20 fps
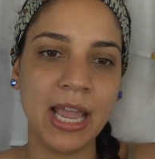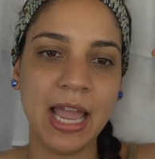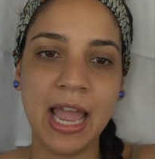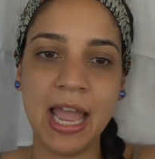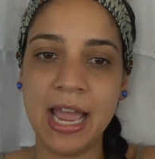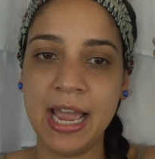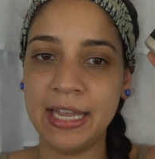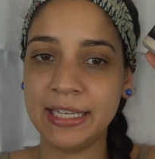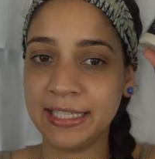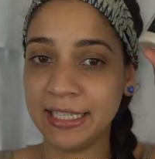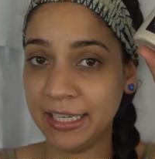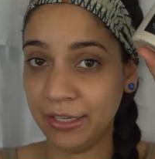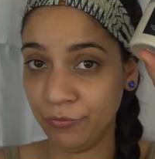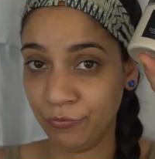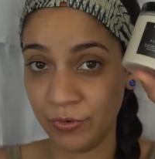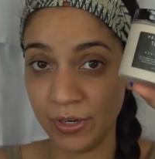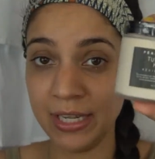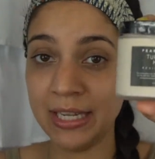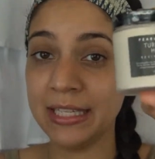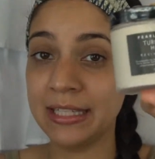and it
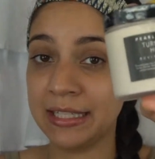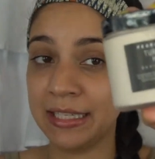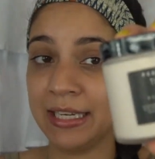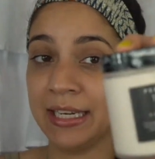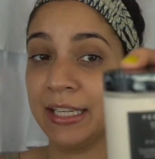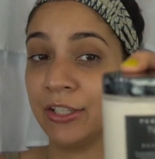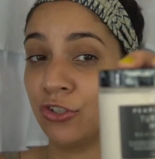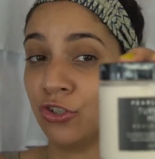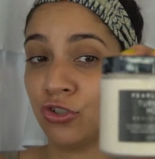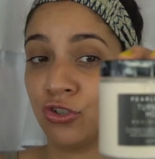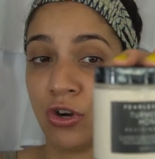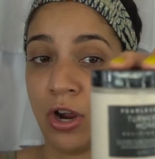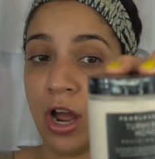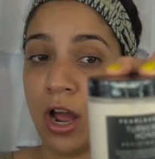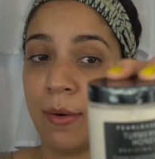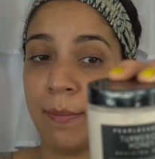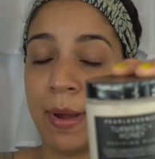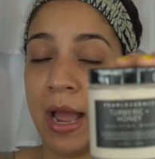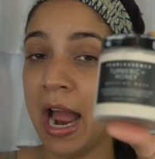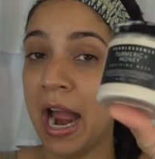really did its
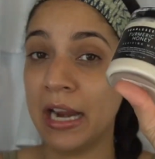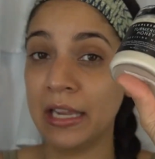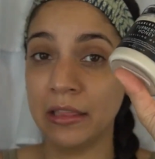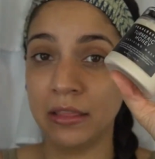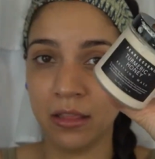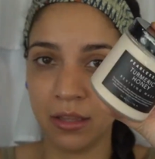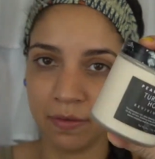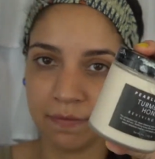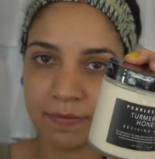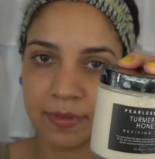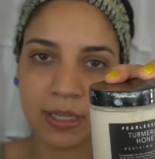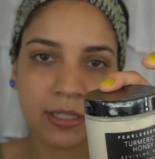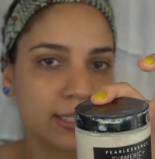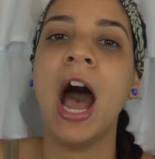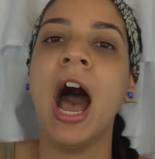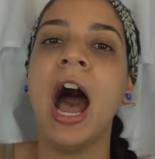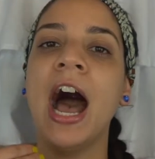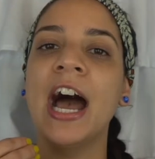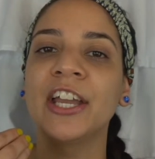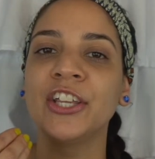job. I love this.
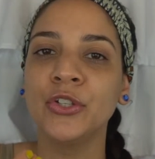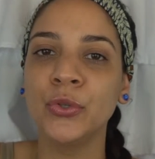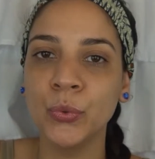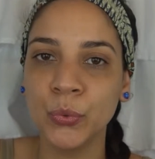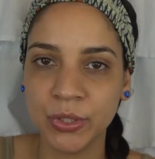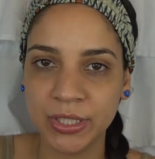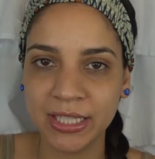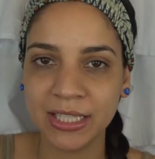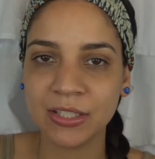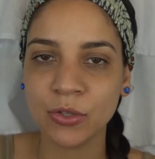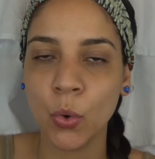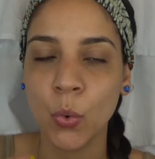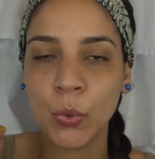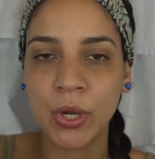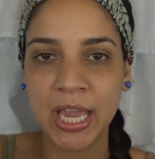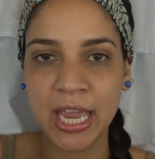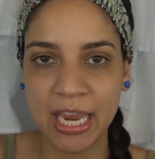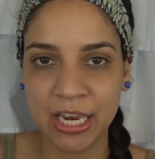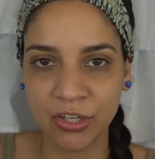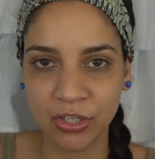I use it
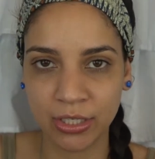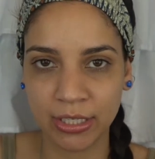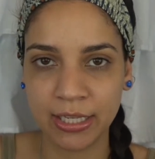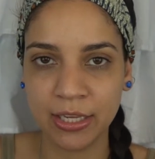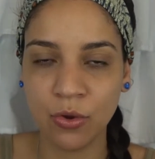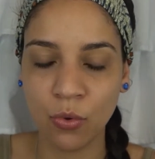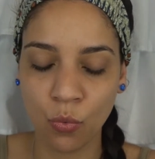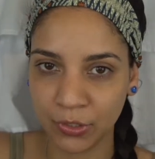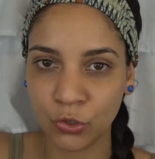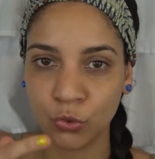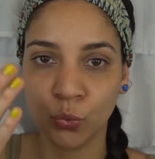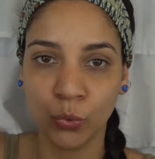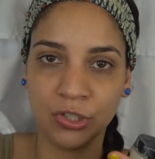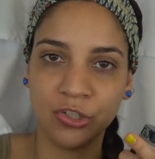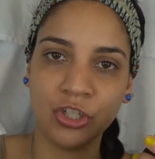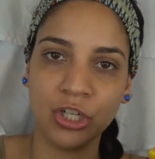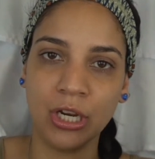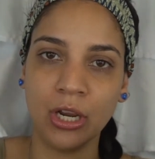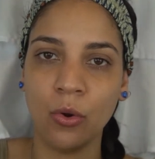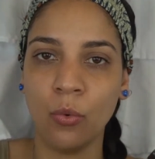occasionally,
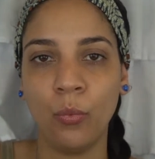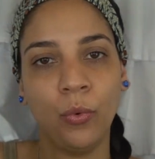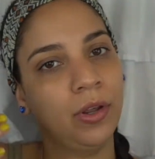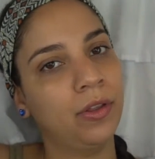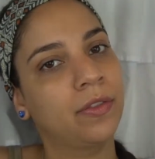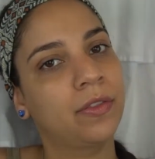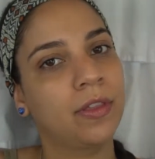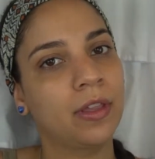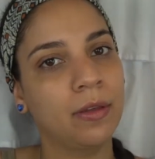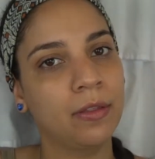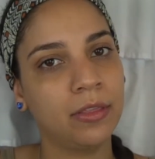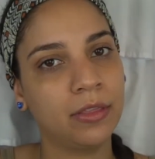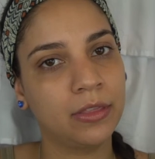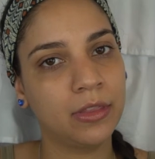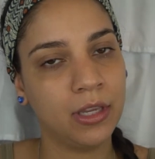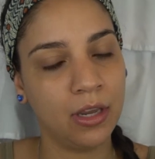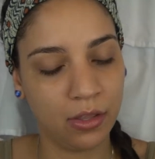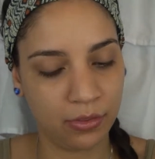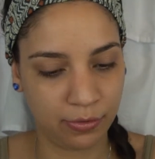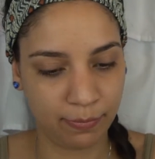switching with
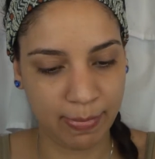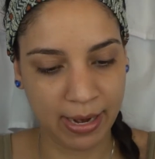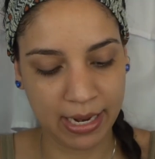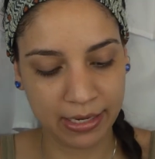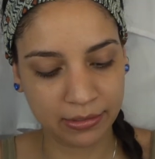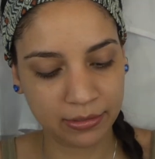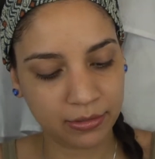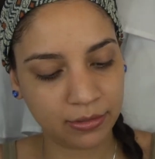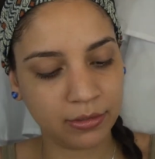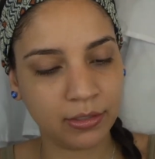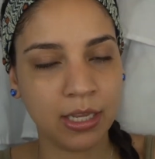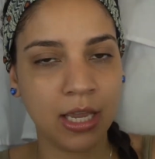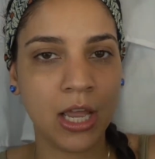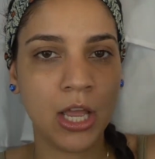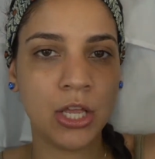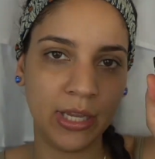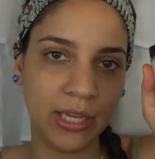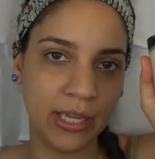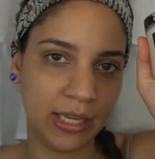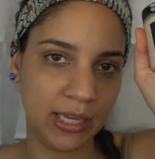the other masks.
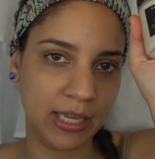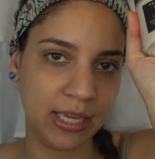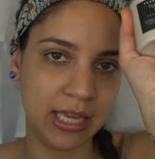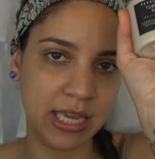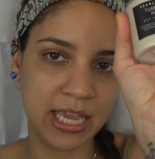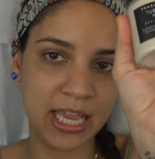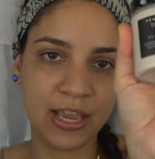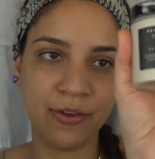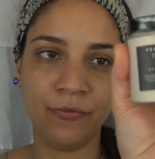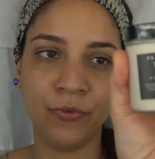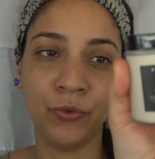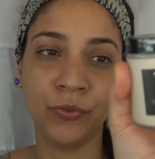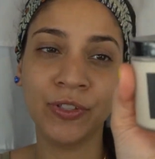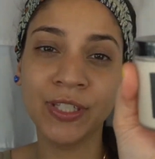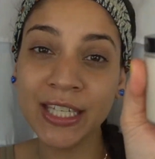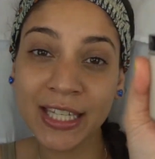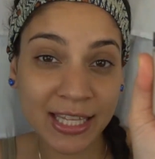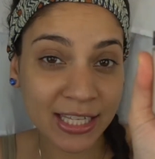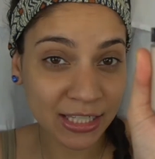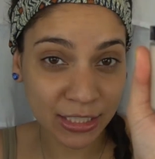If you
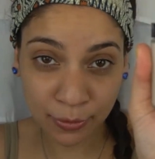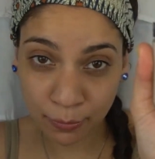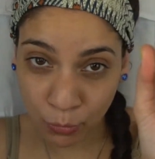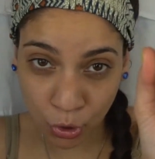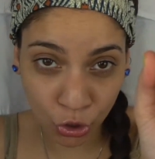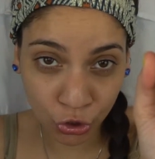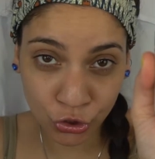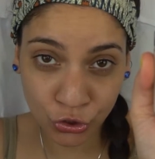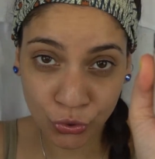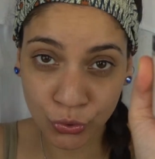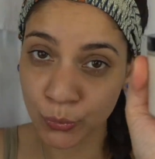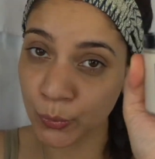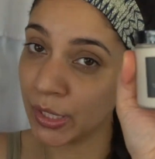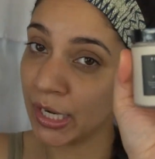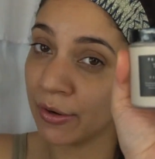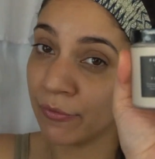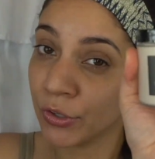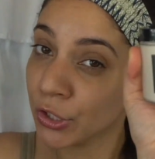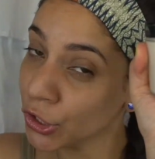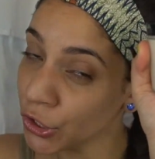see this in Marshall's
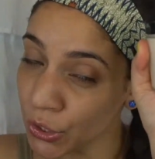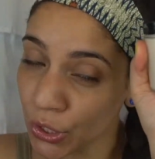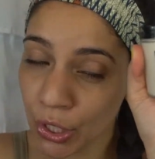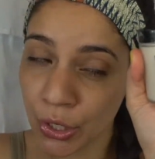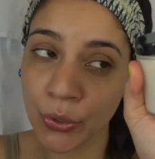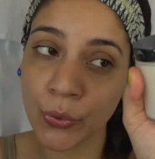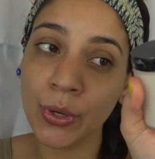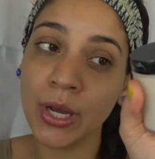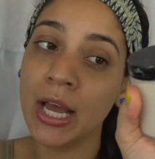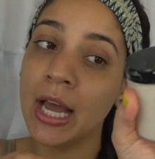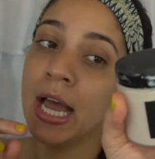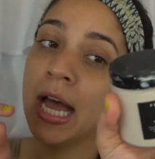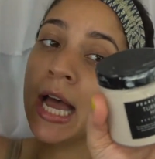whenever you go,